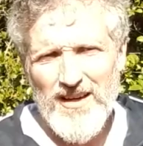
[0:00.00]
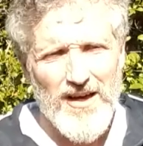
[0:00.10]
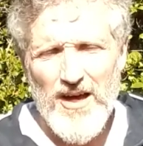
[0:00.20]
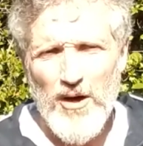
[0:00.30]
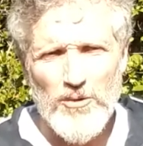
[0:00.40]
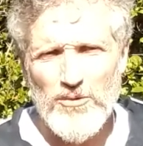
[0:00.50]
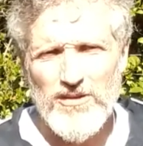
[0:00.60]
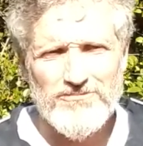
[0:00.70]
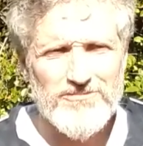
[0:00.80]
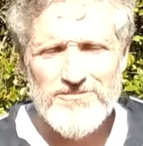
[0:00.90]
a whole
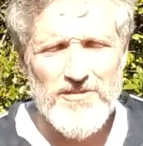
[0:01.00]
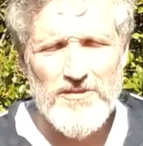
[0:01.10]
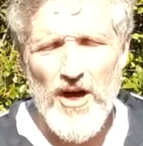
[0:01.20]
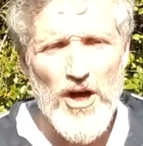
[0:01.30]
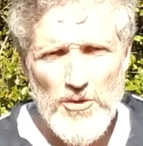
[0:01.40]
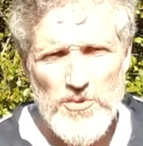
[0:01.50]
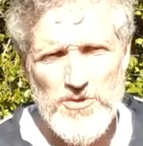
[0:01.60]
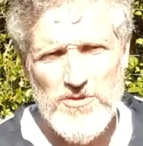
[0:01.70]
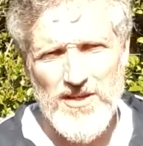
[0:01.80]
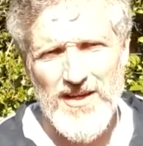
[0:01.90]

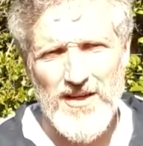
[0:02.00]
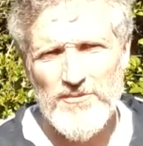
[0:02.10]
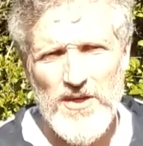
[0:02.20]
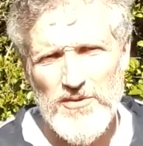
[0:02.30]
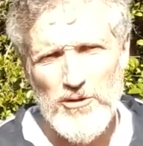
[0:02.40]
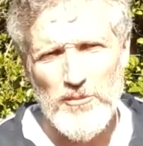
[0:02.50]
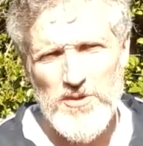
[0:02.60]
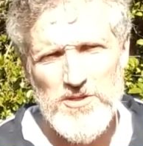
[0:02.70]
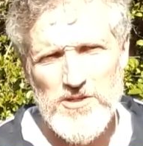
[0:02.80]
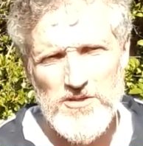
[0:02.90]
host of difficult
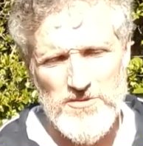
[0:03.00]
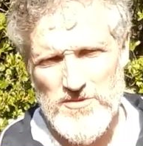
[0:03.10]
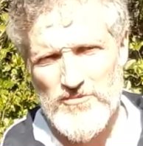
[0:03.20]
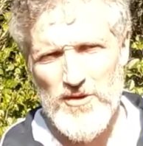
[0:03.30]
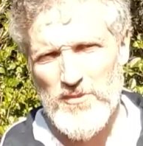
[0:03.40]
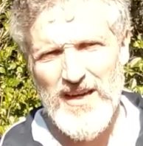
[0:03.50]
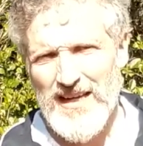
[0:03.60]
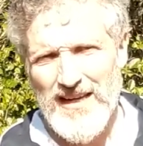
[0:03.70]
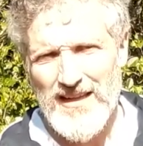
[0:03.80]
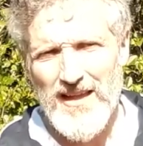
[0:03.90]
positions, from
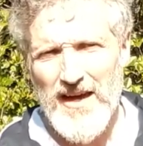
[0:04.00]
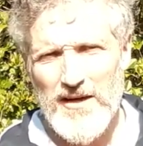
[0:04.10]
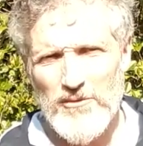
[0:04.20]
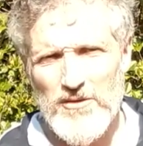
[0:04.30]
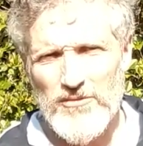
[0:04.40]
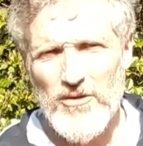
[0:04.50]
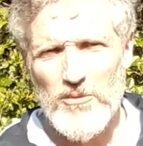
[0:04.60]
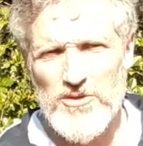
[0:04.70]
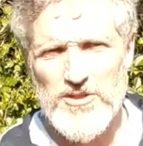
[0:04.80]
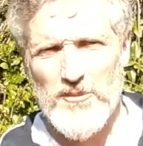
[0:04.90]
lying on the floor
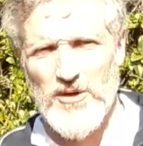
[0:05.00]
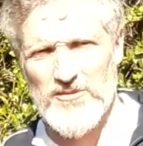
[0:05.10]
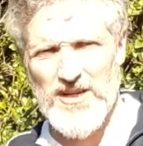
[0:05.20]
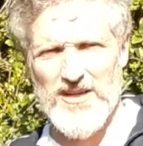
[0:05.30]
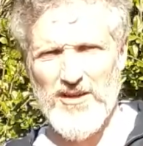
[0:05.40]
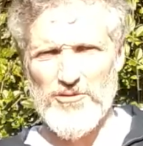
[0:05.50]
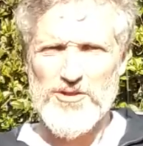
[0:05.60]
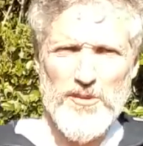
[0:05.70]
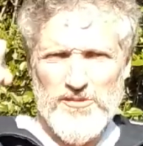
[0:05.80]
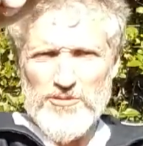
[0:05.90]
with someone on
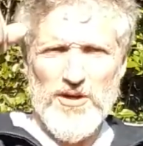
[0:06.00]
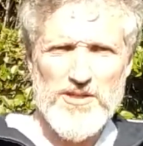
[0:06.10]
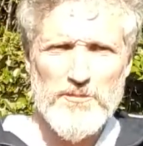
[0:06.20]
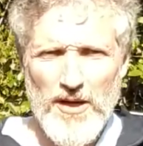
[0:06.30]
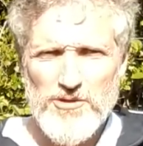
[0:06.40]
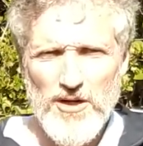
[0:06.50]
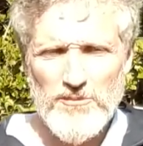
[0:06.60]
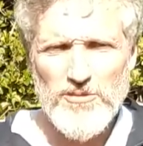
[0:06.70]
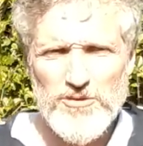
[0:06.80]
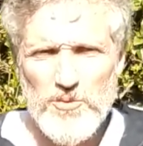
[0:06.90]
top of you trying to punch
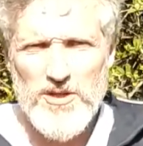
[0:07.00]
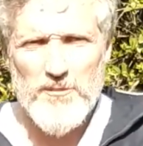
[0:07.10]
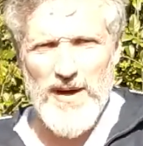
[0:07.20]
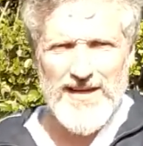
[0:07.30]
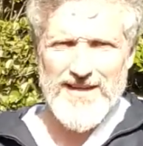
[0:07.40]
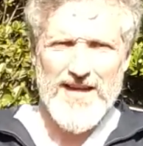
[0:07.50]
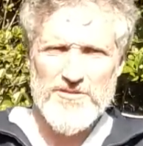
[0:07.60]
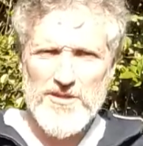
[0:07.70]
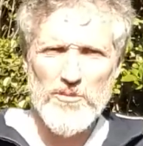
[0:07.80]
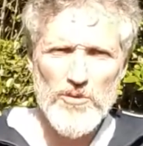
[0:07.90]
upwards with your back
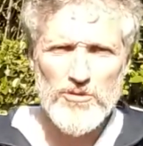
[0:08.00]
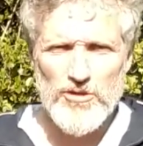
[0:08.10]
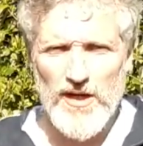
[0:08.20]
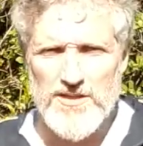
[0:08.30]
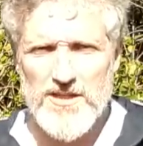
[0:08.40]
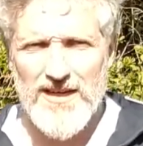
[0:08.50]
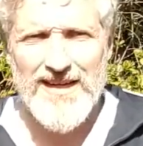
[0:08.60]
against the wall trying to